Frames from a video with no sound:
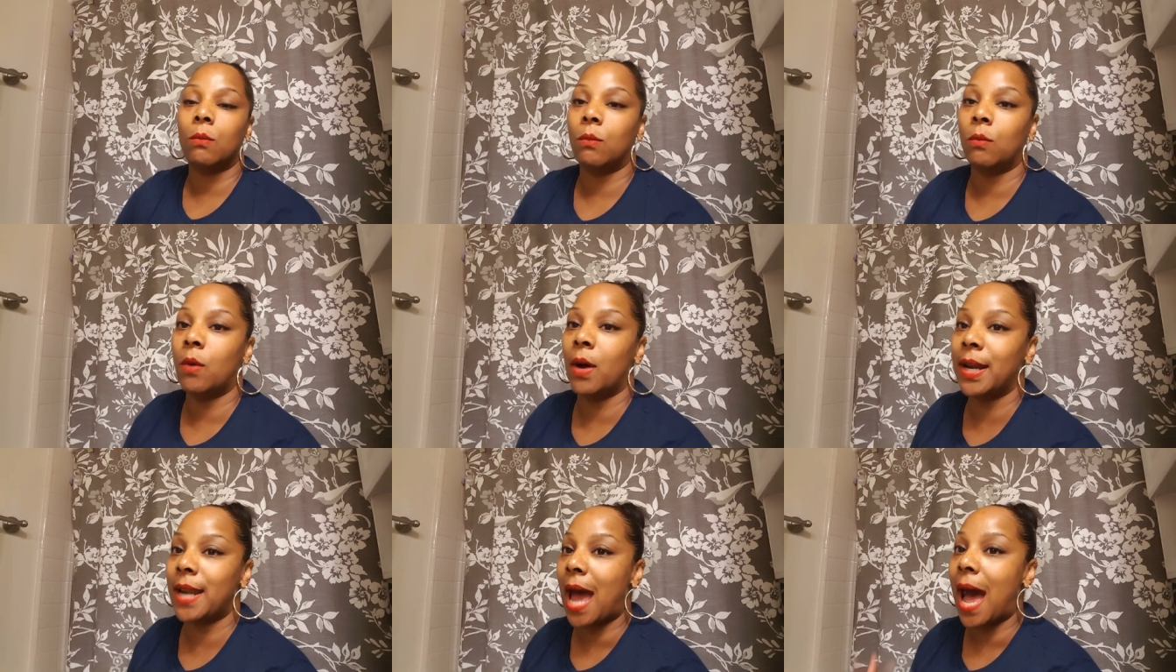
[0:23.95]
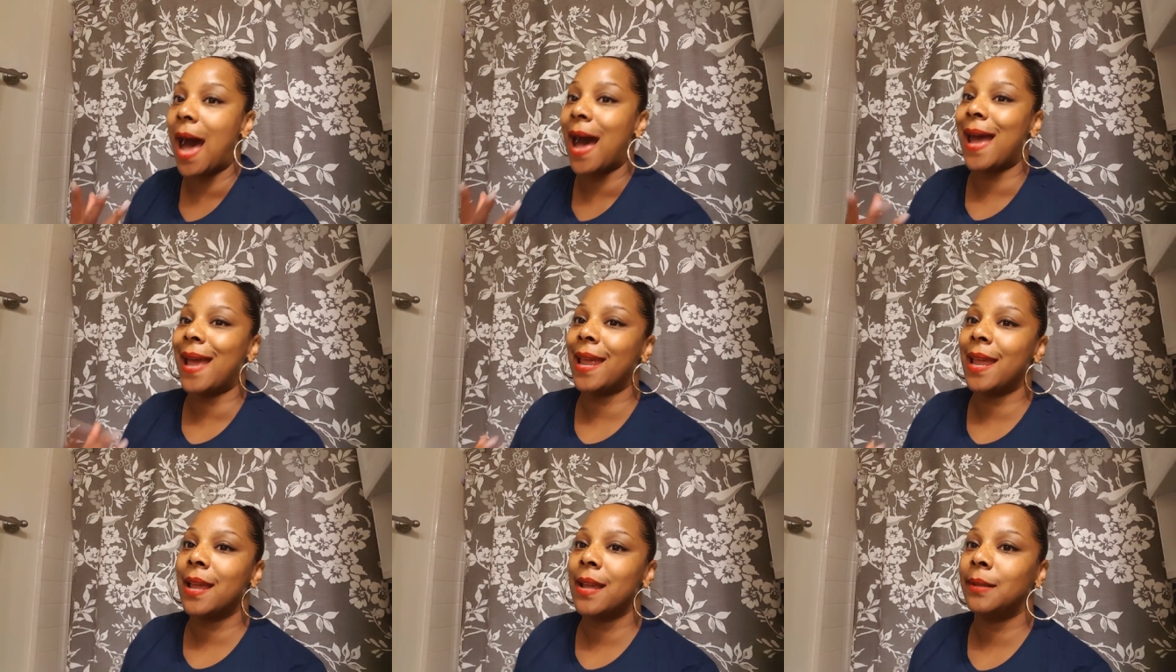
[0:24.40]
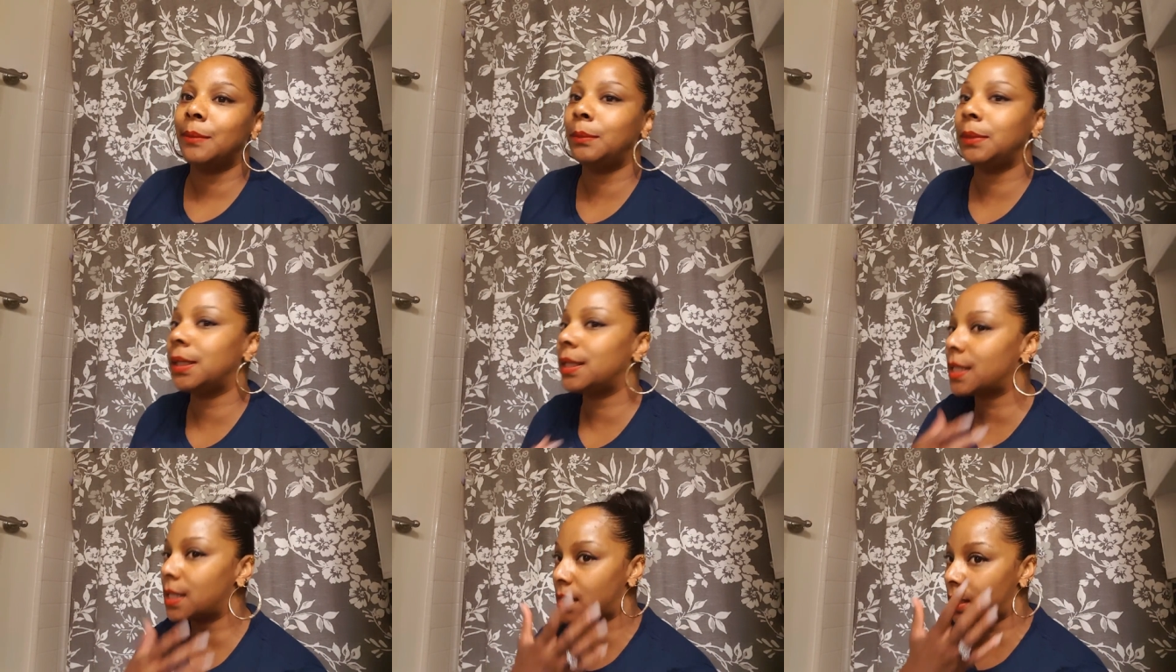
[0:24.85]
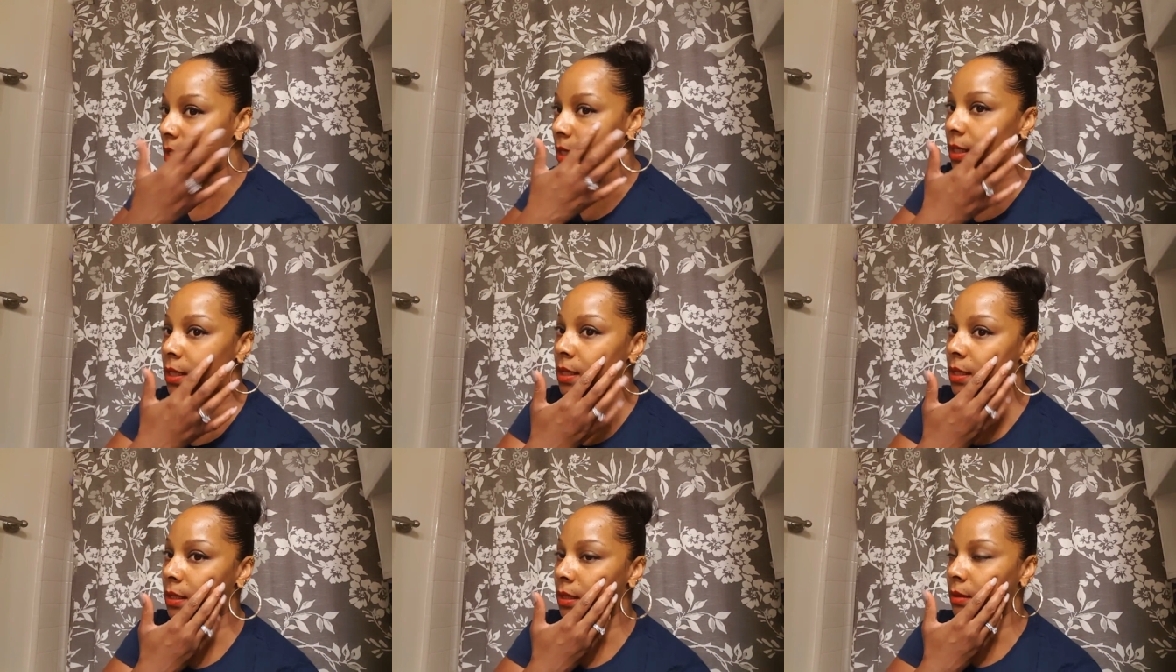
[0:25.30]
one eye because
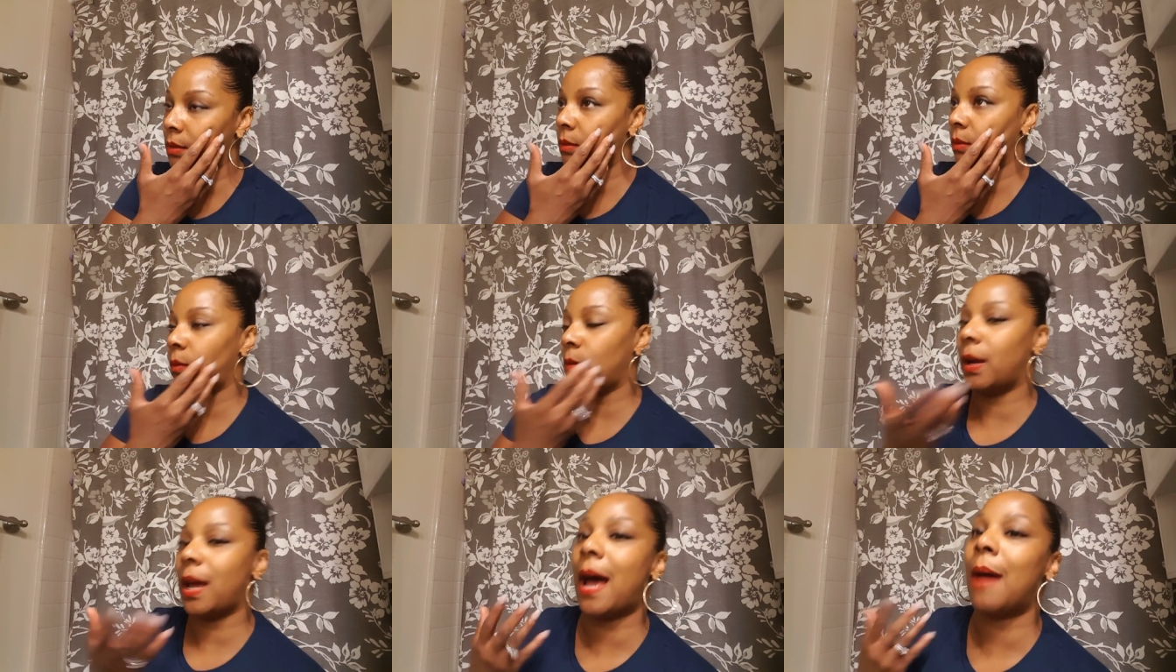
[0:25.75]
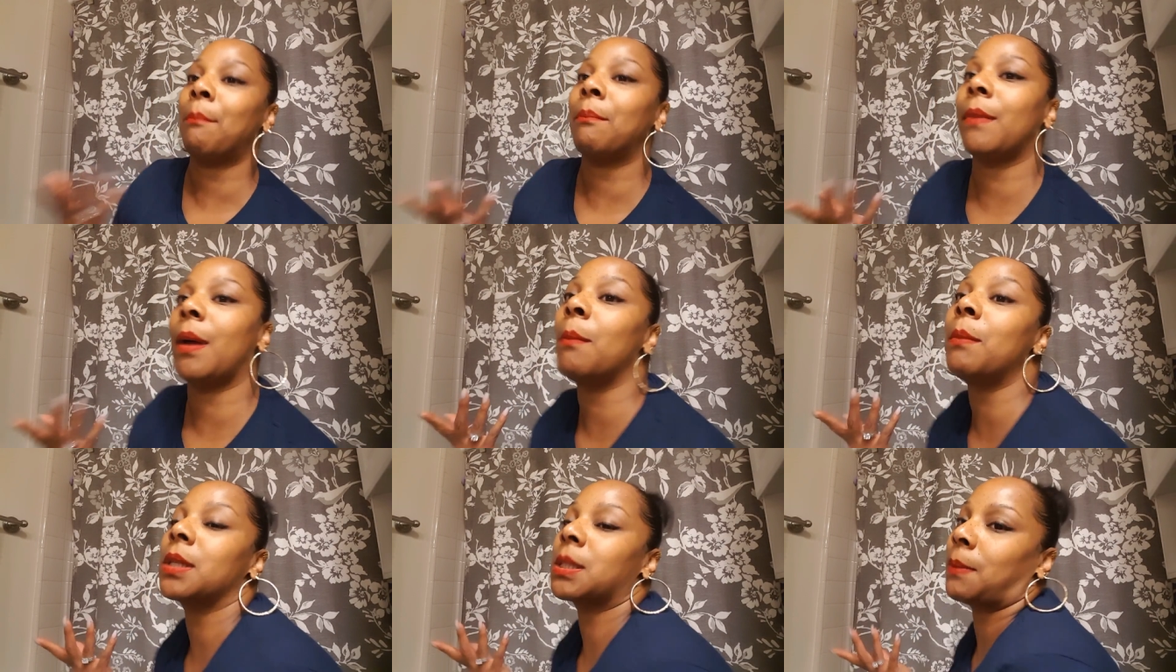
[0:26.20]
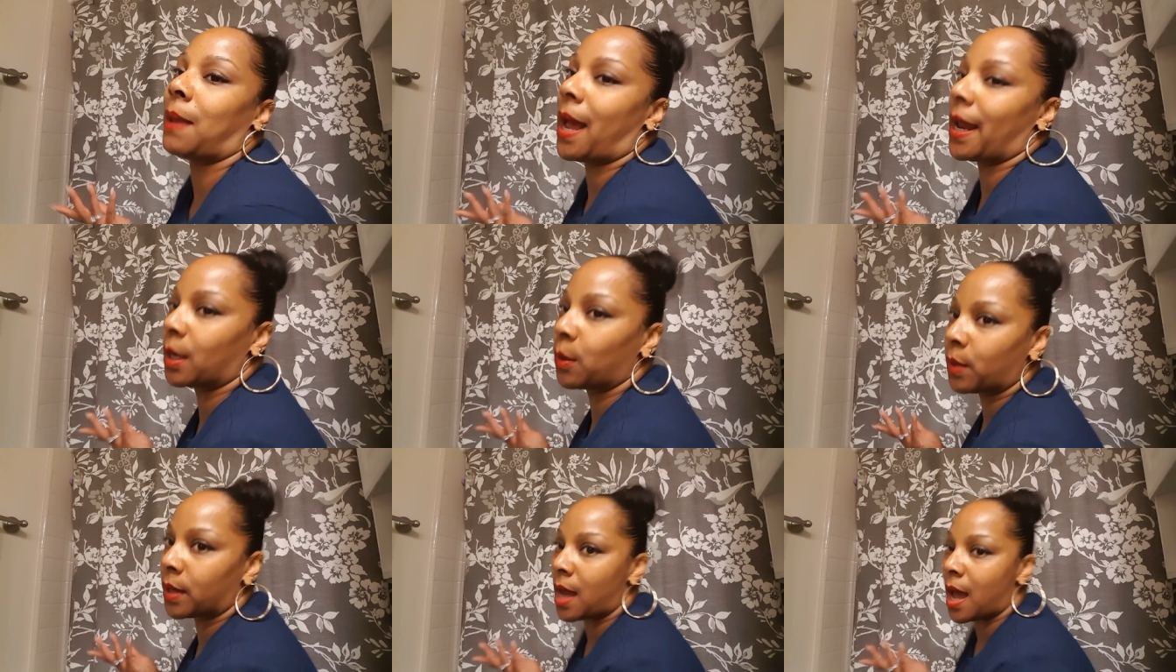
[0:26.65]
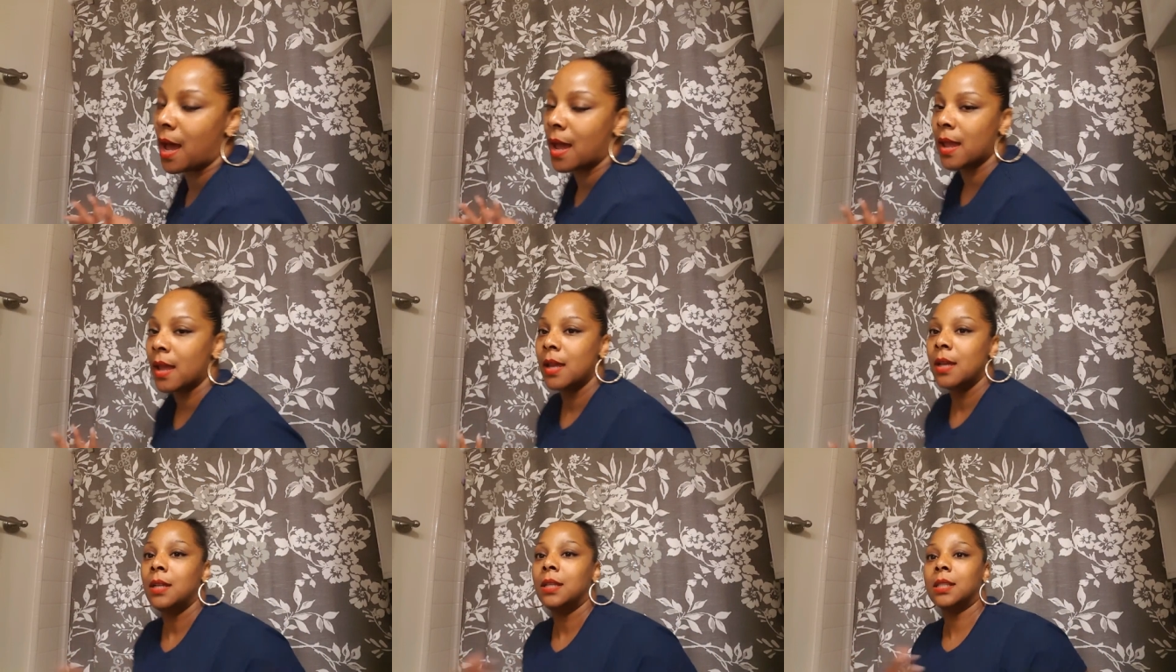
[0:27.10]
this one, I'm almost blind in one eye,